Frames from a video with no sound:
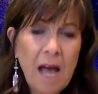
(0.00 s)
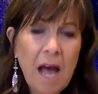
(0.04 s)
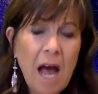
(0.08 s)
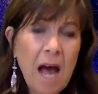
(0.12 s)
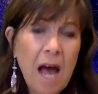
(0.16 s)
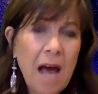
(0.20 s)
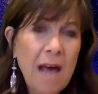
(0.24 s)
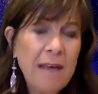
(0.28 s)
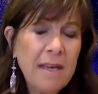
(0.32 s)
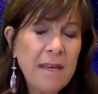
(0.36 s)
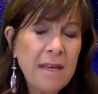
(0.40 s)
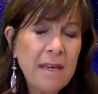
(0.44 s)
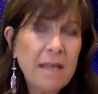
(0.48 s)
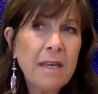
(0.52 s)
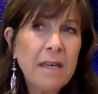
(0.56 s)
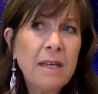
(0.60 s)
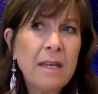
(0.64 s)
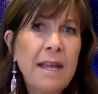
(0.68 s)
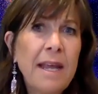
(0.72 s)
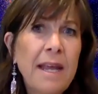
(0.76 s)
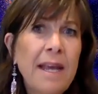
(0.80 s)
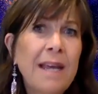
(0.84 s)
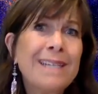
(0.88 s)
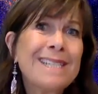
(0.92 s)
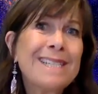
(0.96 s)
I
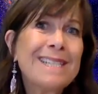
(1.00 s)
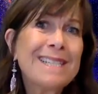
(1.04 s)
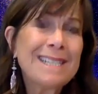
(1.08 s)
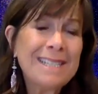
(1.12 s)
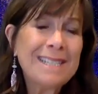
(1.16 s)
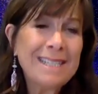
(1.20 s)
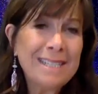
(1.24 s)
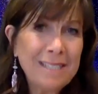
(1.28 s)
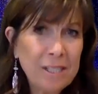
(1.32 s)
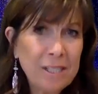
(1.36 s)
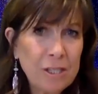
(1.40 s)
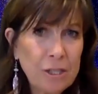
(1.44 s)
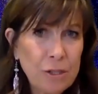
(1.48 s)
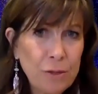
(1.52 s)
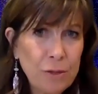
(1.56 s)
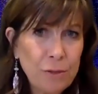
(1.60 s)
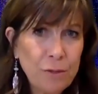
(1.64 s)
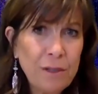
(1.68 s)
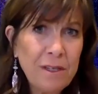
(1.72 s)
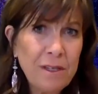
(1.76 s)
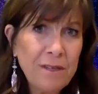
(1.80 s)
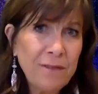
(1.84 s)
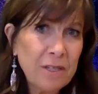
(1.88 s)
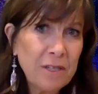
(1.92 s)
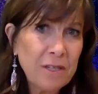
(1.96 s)
can assist you
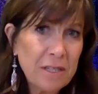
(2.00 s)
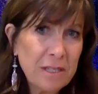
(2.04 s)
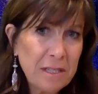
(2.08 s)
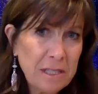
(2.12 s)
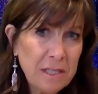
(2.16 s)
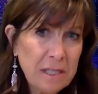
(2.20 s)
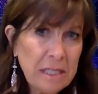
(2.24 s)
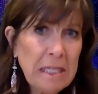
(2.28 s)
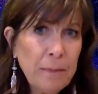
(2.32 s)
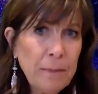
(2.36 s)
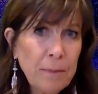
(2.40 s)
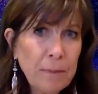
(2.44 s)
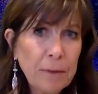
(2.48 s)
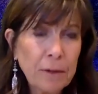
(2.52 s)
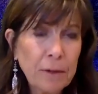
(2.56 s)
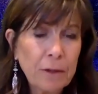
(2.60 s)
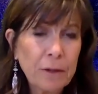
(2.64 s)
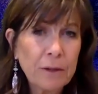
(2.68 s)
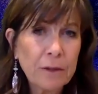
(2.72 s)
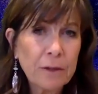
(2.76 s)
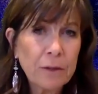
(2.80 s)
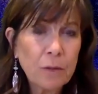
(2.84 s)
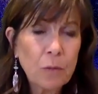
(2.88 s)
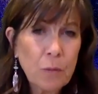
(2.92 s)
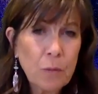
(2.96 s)
even
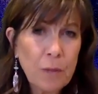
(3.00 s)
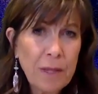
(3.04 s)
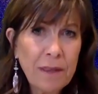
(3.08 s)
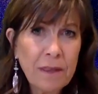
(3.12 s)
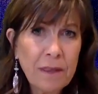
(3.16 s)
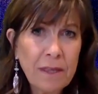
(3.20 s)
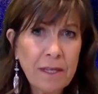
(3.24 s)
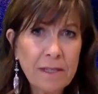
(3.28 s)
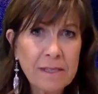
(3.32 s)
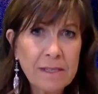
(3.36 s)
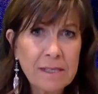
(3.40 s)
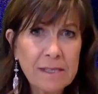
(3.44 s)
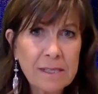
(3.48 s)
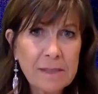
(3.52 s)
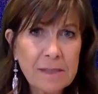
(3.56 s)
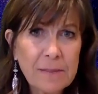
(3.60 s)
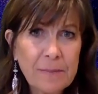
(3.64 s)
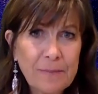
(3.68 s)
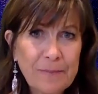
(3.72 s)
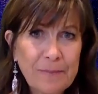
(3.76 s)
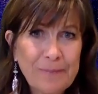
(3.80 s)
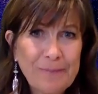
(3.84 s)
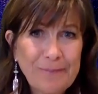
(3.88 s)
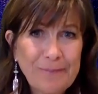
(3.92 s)
deeper with this.